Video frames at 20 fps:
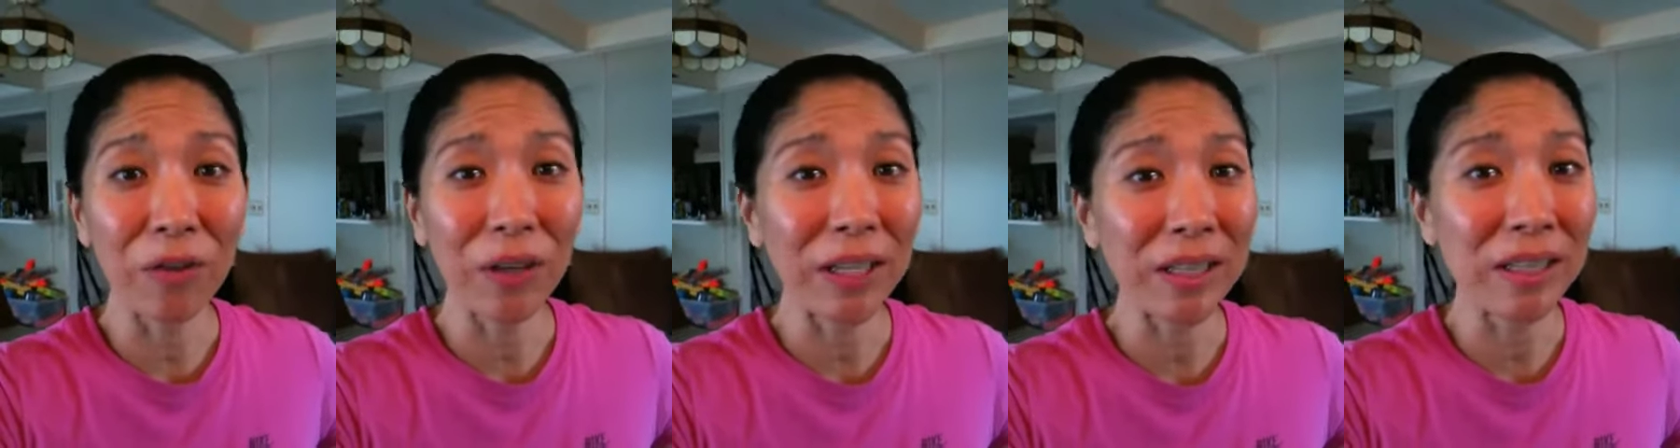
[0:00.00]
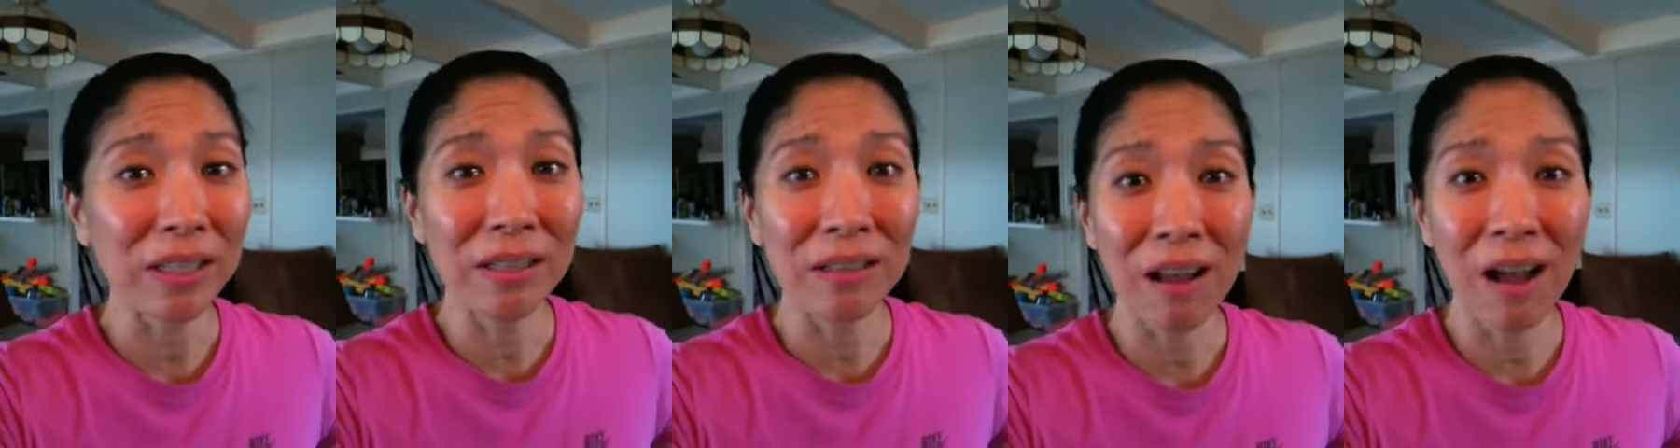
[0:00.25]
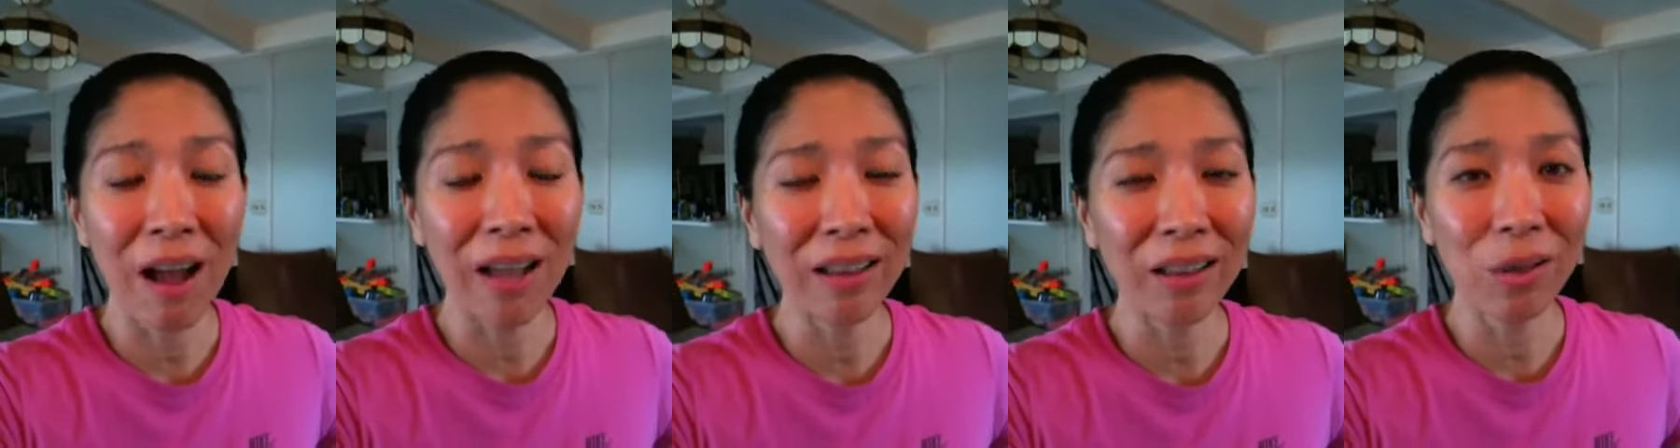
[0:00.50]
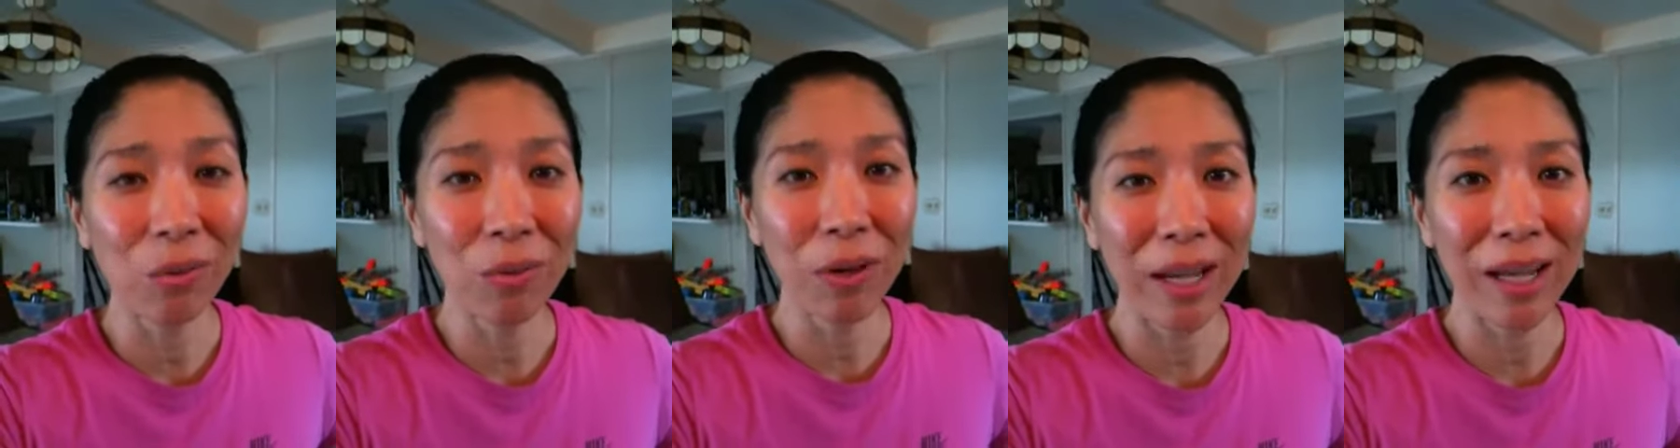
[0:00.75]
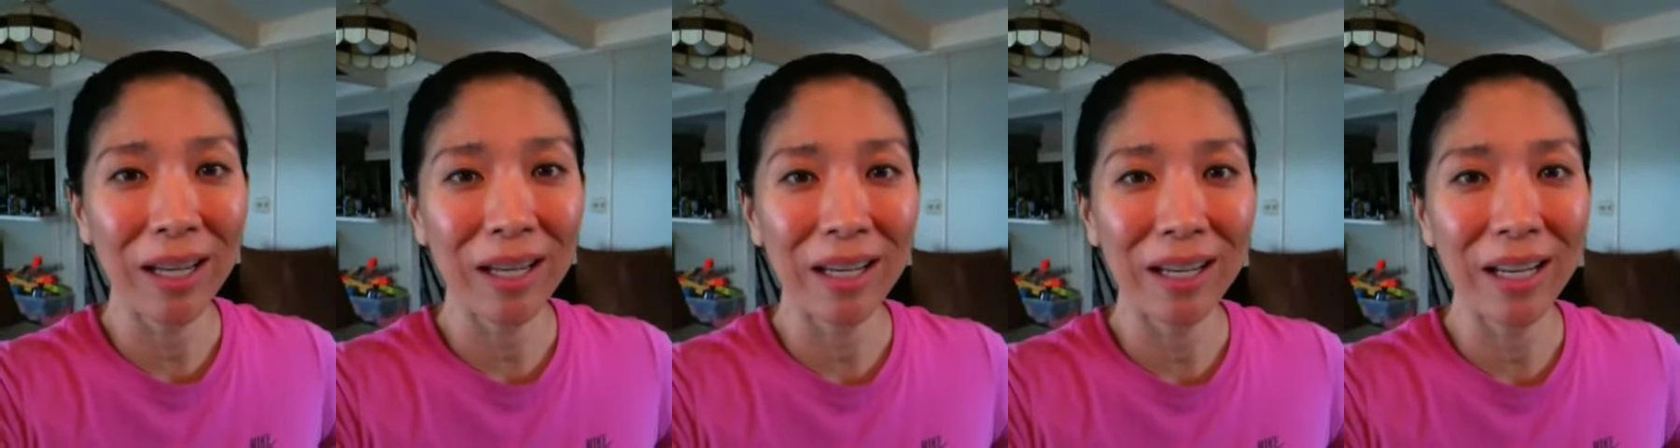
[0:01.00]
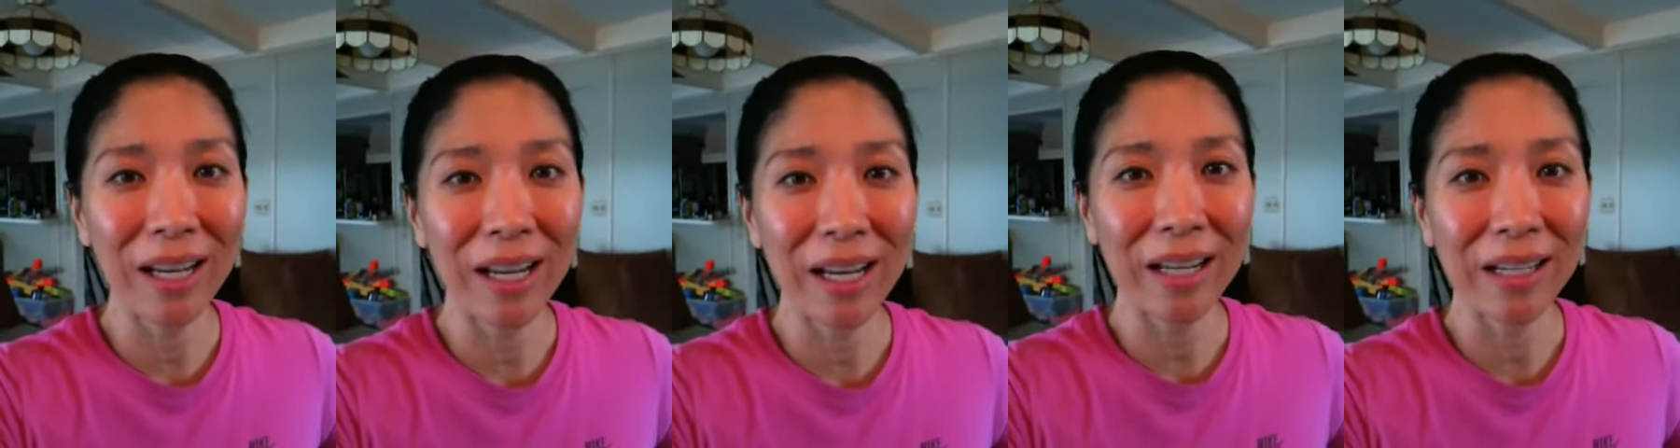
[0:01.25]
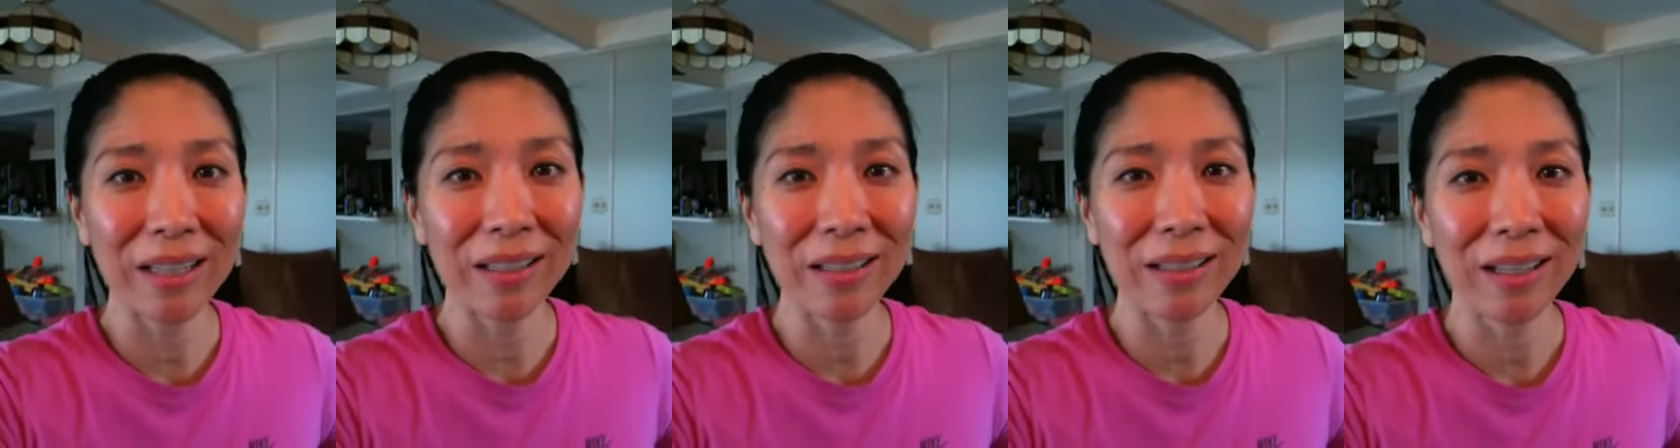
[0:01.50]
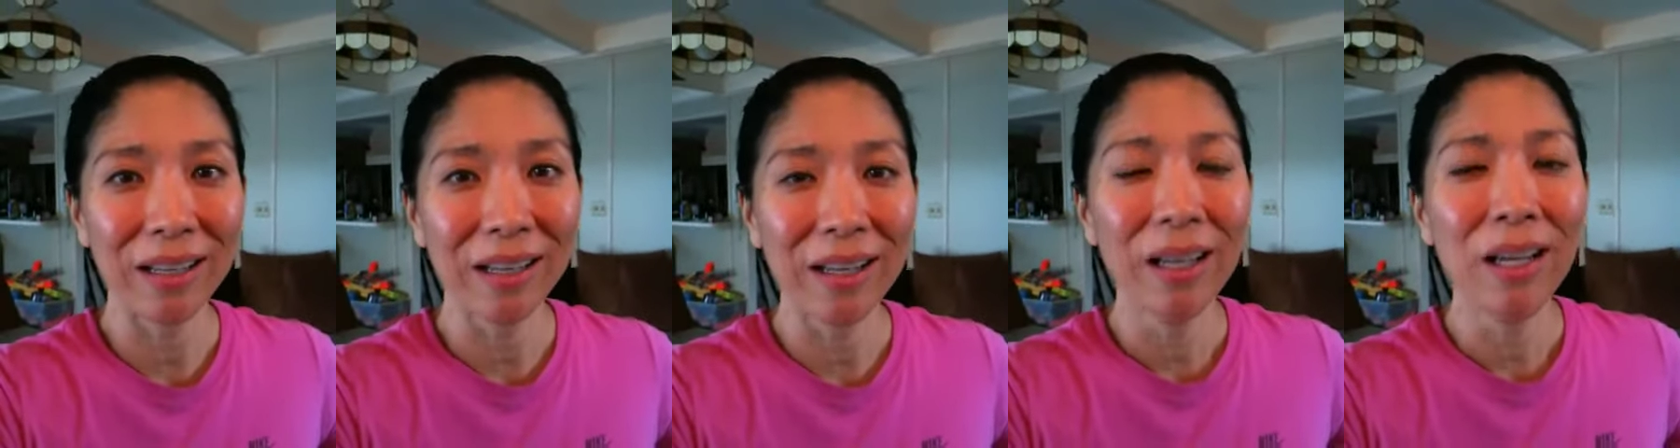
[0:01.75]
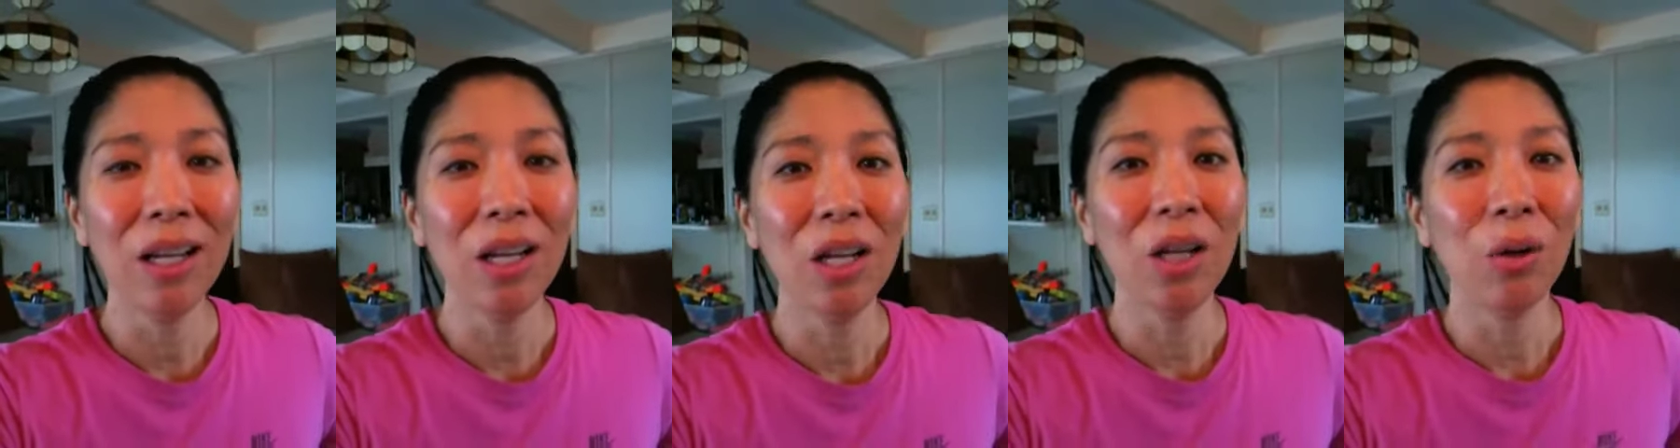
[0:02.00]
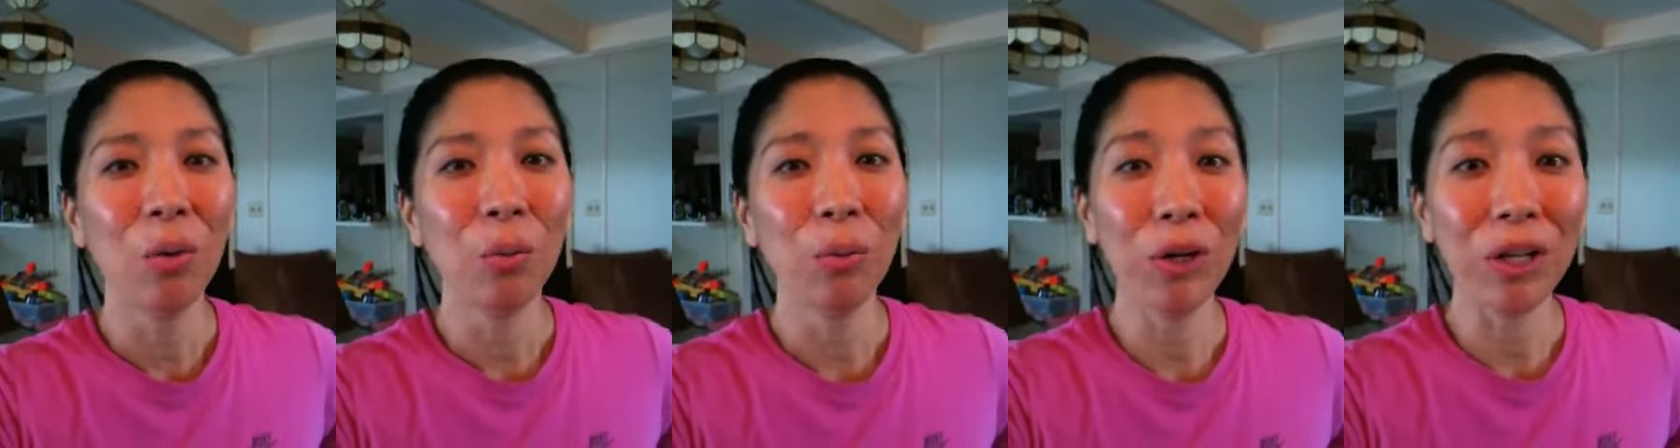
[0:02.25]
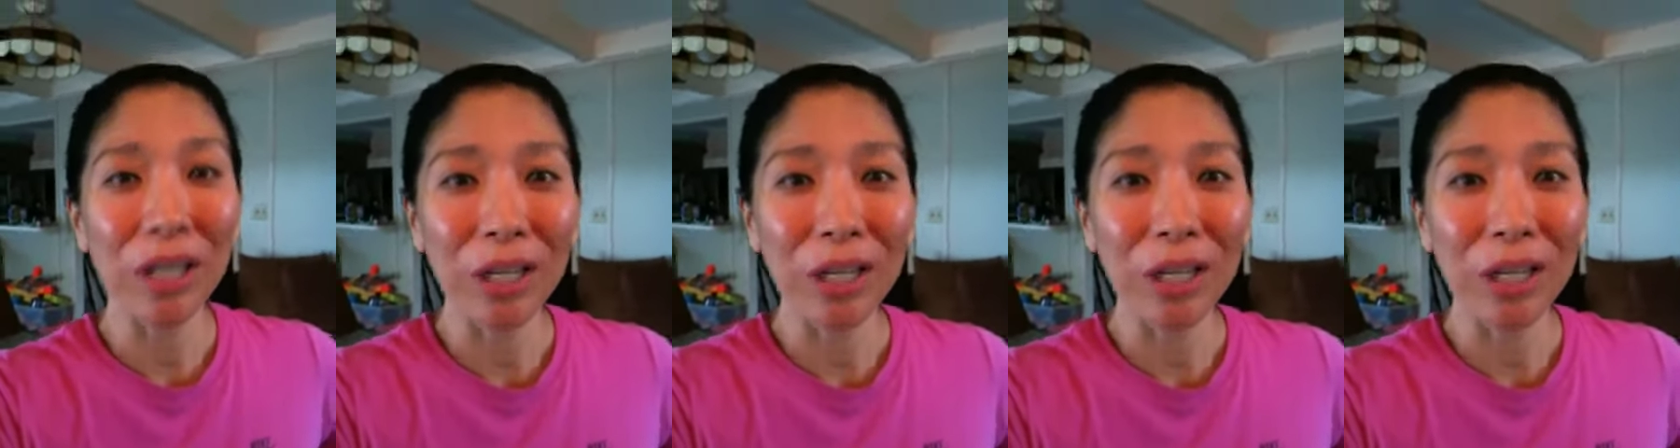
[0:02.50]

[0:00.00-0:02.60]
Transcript: That's not the way it is. We're